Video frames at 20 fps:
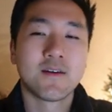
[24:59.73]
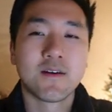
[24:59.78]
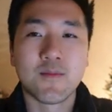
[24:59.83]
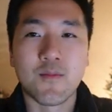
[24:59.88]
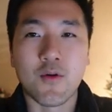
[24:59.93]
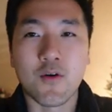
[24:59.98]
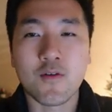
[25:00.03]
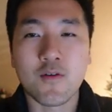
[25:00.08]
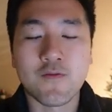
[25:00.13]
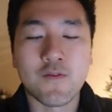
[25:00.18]

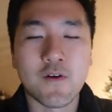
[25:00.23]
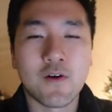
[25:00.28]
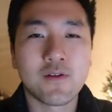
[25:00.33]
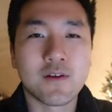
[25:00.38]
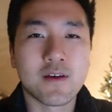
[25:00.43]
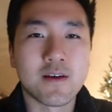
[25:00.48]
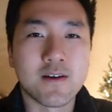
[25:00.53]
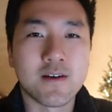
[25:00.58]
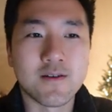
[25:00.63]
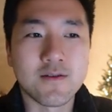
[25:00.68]

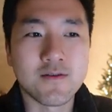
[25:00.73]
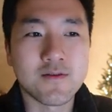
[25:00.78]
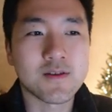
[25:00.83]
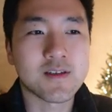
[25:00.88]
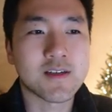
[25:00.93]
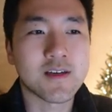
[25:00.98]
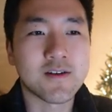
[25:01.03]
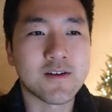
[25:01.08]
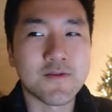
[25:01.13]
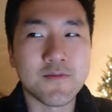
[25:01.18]
Portfolio.
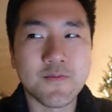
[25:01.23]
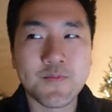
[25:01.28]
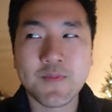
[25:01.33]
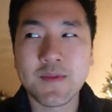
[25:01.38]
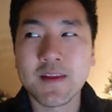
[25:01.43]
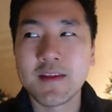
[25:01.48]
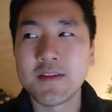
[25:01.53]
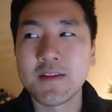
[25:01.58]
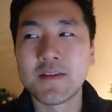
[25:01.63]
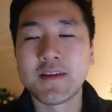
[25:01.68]
So
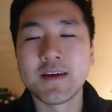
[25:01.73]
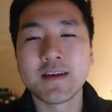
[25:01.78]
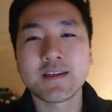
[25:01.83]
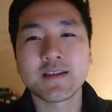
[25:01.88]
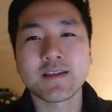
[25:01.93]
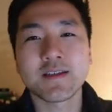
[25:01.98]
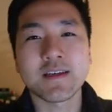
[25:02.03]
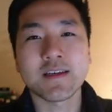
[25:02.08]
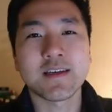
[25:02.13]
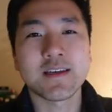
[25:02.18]

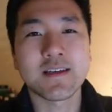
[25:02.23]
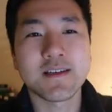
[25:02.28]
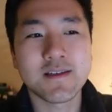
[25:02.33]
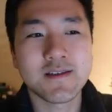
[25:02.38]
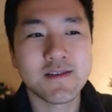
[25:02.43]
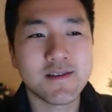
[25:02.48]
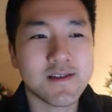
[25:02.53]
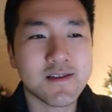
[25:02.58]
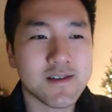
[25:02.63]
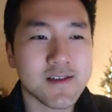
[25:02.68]
this
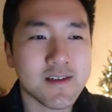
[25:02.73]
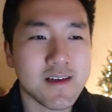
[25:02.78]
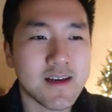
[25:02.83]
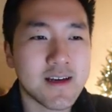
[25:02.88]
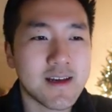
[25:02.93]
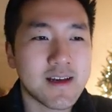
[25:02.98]
is